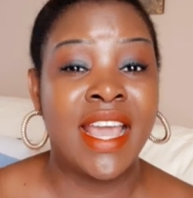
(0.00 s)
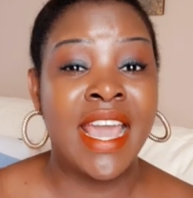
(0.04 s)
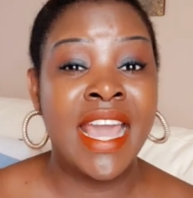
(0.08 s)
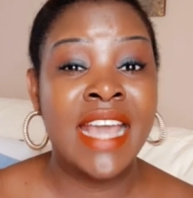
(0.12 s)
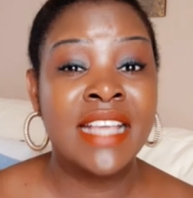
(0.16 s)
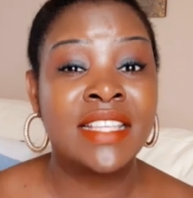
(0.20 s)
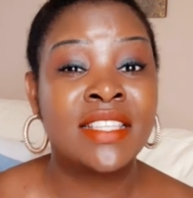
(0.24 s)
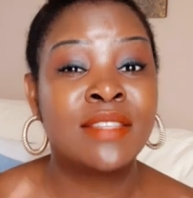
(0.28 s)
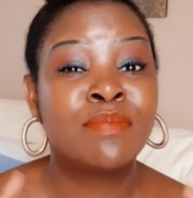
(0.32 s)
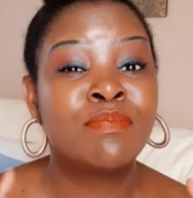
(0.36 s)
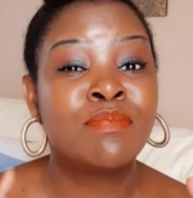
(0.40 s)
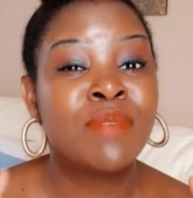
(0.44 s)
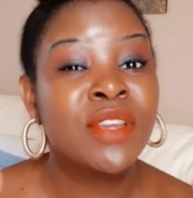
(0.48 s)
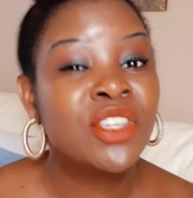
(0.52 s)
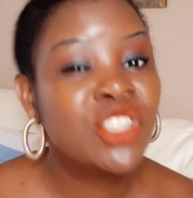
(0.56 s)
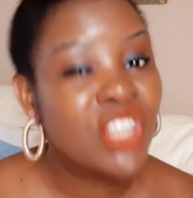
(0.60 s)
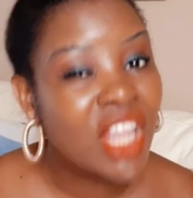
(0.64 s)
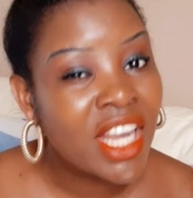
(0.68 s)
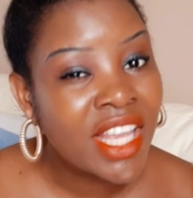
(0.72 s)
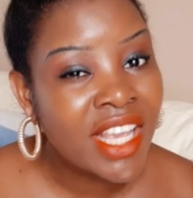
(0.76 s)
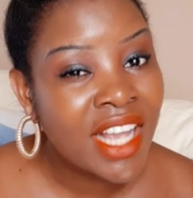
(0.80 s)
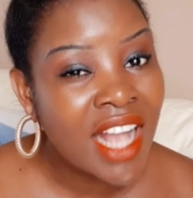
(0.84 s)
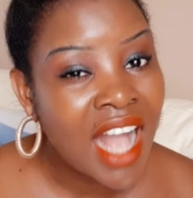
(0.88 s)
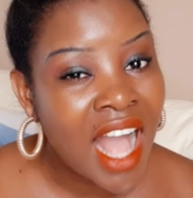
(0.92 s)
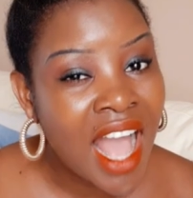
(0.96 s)

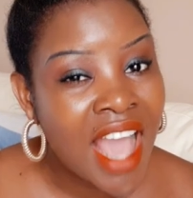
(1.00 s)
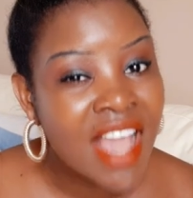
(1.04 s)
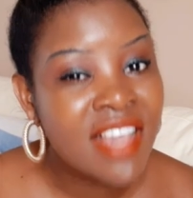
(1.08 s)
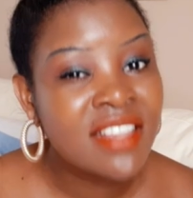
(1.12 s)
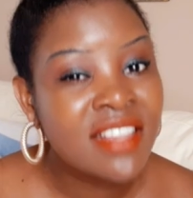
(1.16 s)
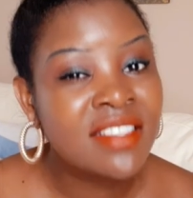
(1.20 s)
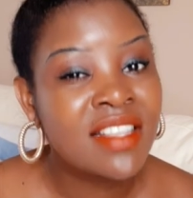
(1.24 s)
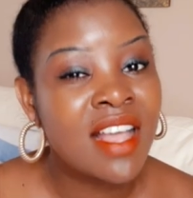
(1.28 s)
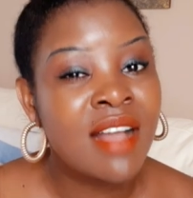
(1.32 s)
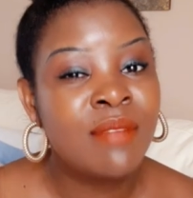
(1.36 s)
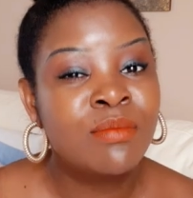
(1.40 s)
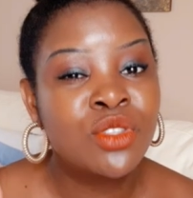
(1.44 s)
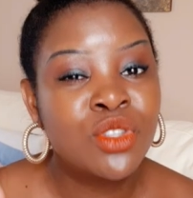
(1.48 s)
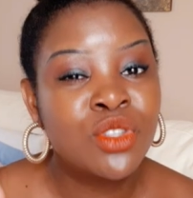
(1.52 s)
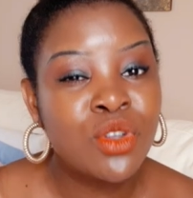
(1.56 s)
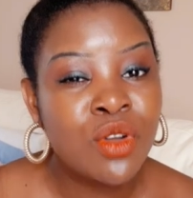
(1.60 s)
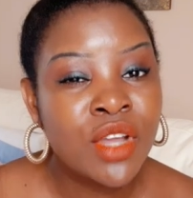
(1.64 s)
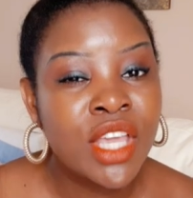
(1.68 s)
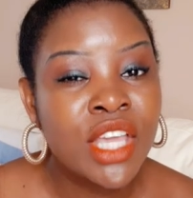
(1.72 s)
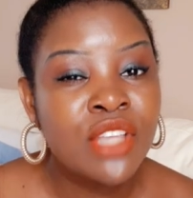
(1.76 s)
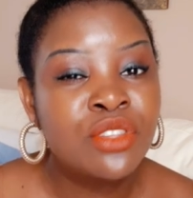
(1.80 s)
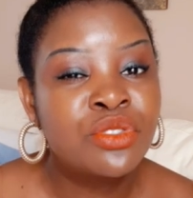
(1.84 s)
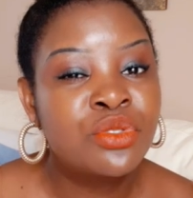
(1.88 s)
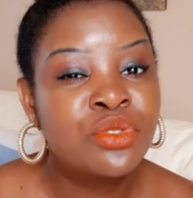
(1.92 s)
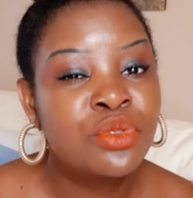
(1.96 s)
especially guys i'm
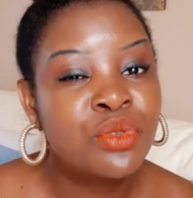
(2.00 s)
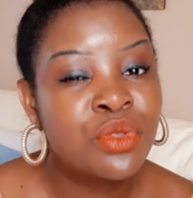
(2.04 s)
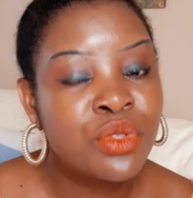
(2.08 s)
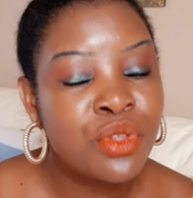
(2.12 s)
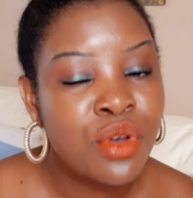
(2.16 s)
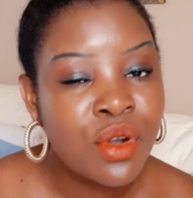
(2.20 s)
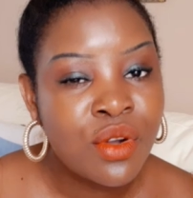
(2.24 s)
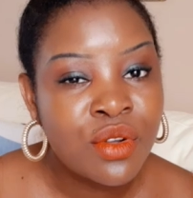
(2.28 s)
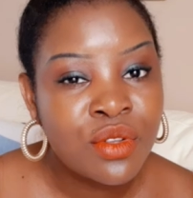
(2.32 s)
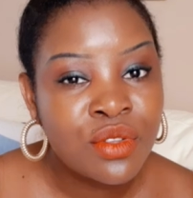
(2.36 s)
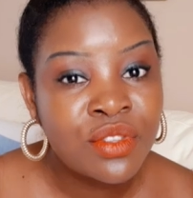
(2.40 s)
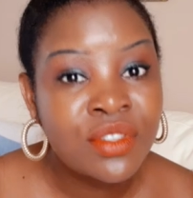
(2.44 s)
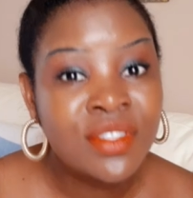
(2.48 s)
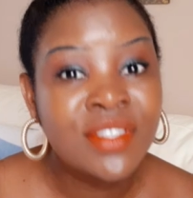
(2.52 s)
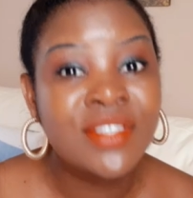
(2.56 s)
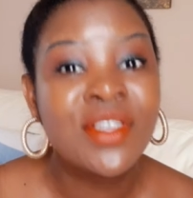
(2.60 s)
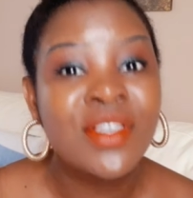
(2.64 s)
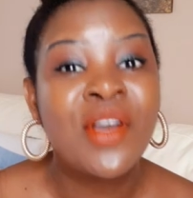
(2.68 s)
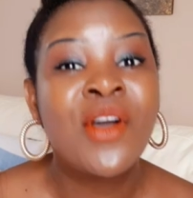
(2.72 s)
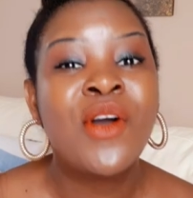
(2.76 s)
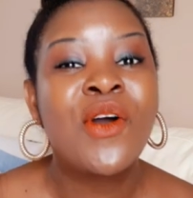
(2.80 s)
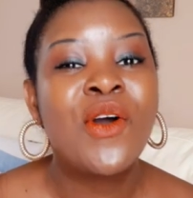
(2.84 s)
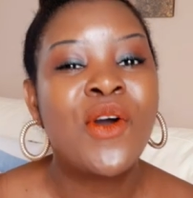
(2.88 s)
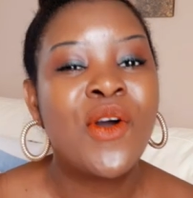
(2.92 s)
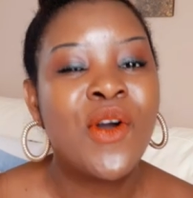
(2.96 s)
talking to those